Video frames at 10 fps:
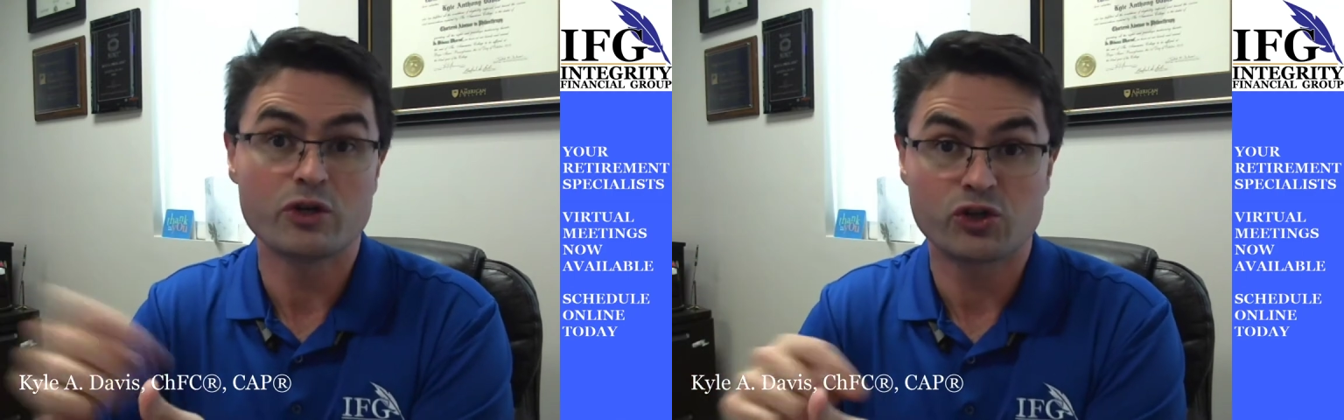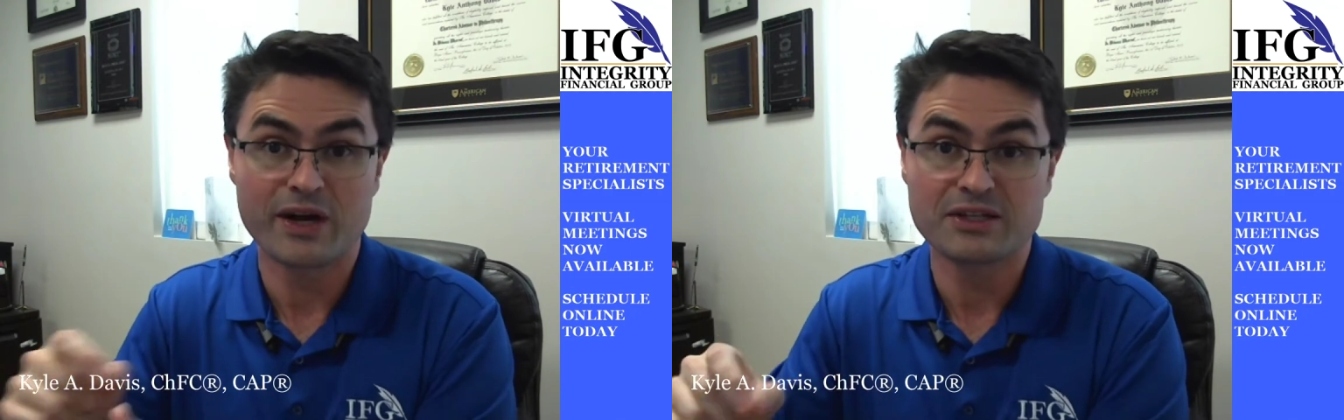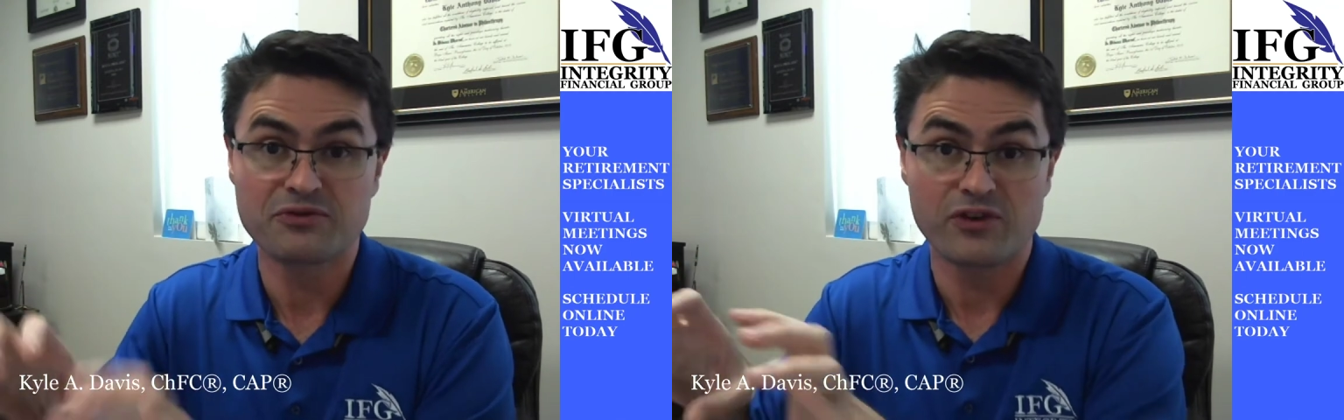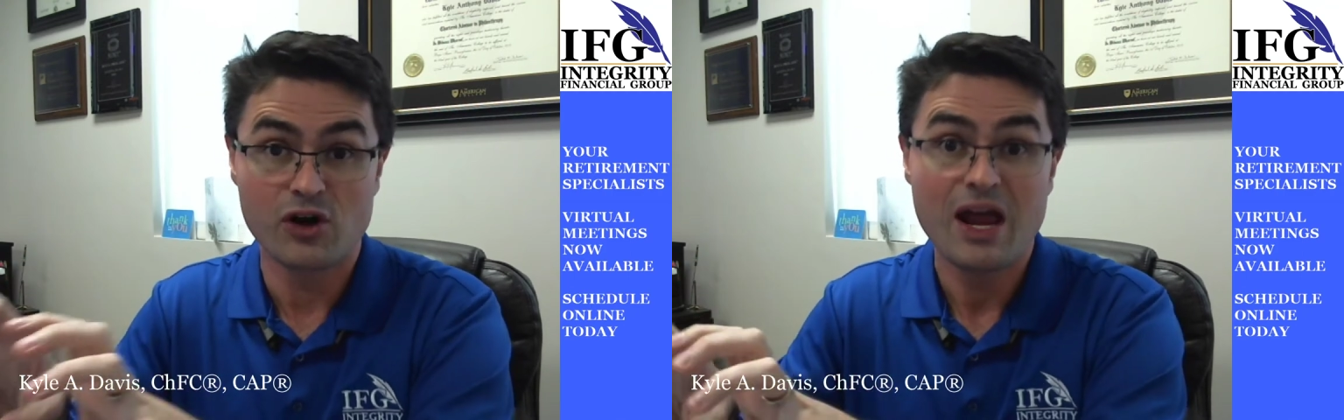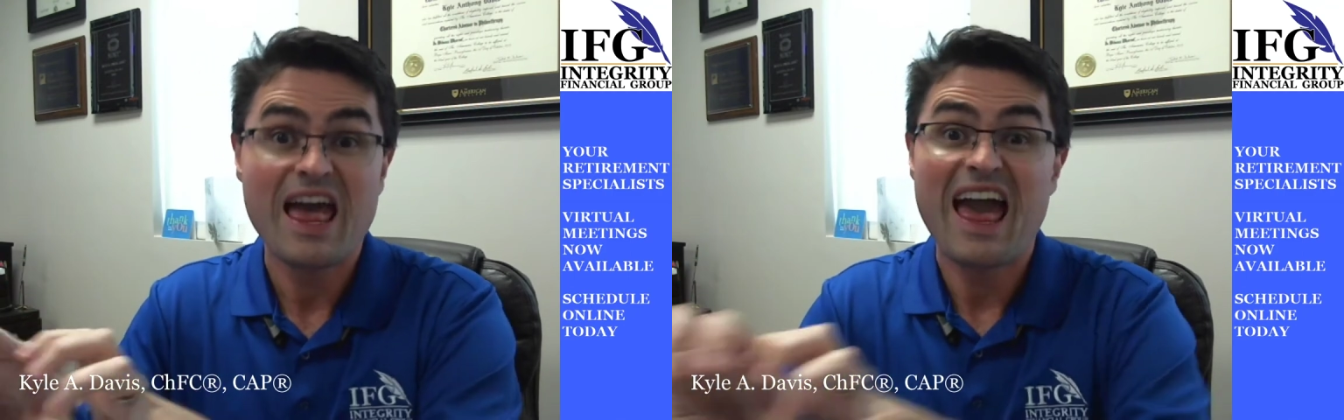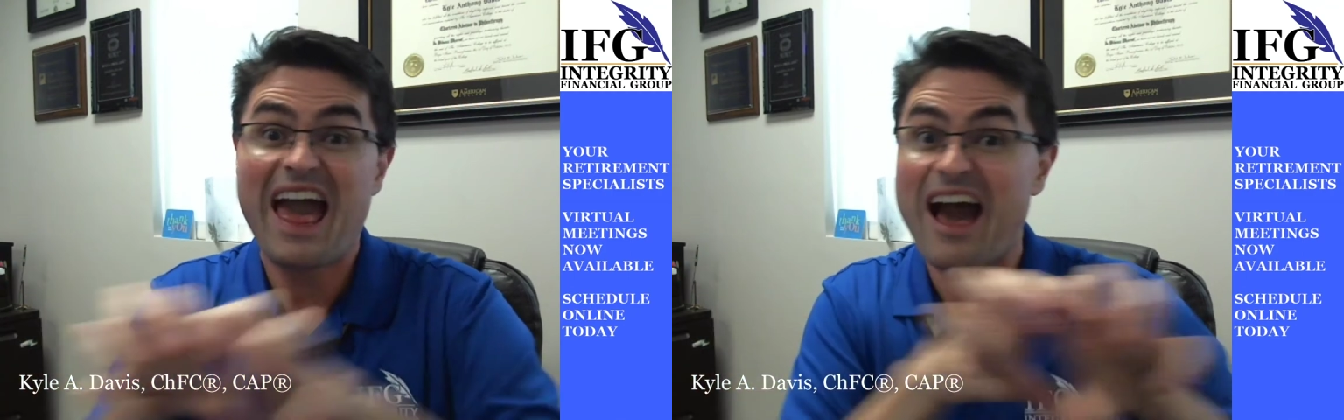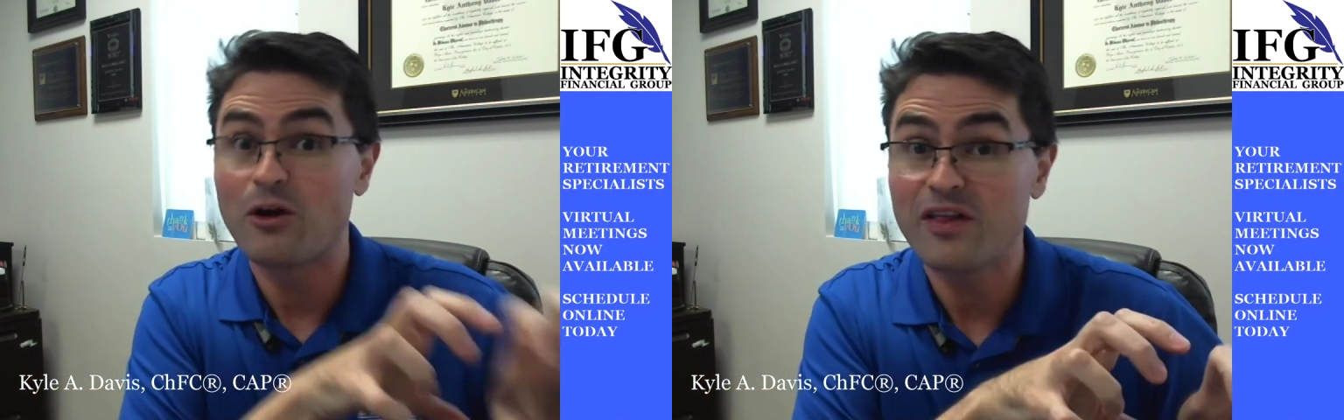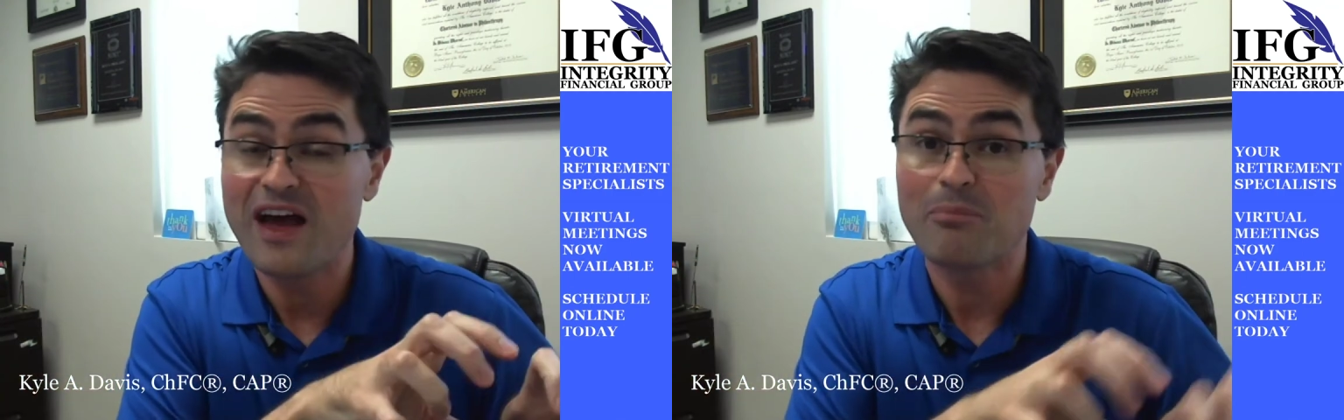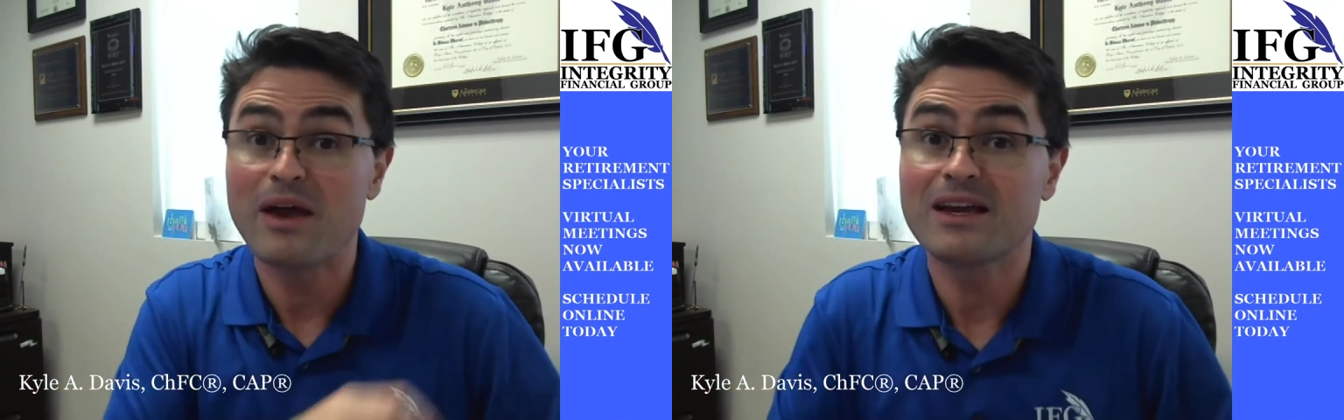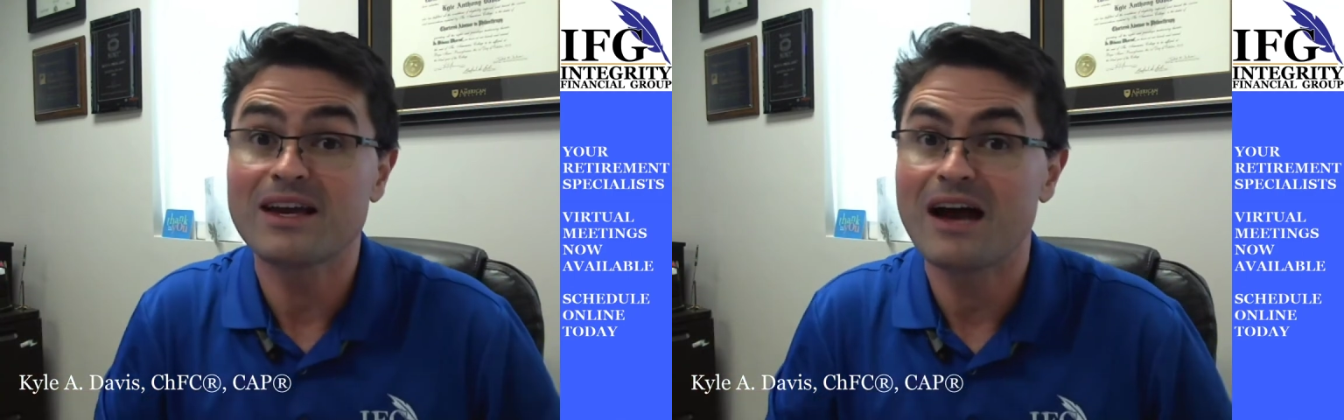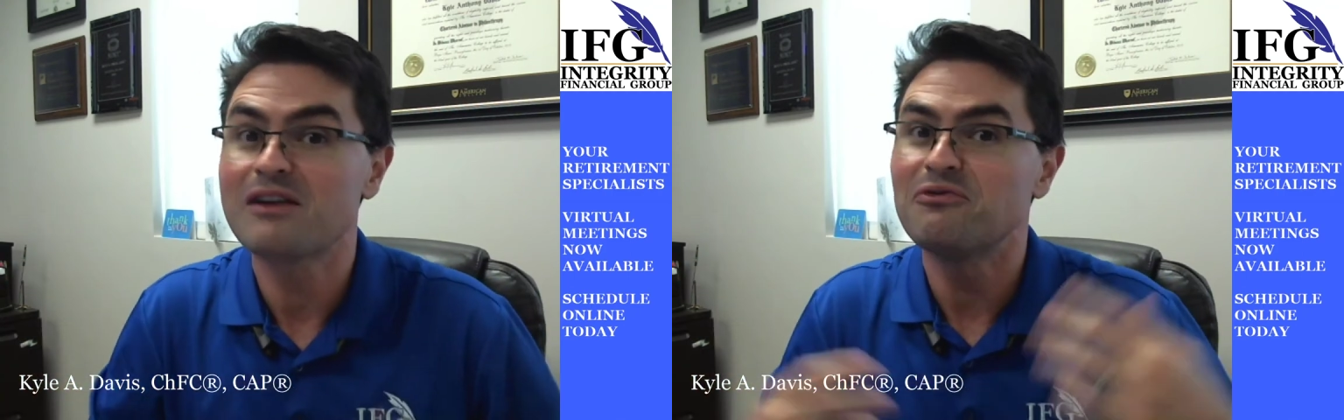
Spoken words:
a transfer out of that bank account.